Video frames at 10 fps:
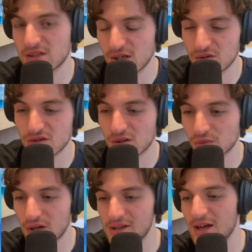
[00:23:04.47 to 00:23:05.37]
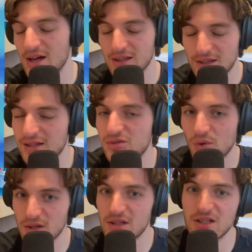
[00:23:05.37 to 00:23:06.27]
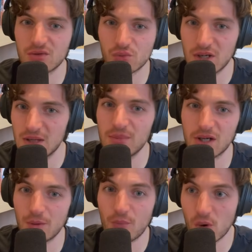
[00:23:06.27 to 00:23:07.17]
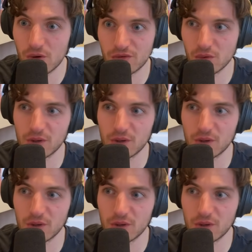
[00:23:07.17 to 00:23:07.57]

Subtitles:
inside the second brain. That's when it really becomes powerful,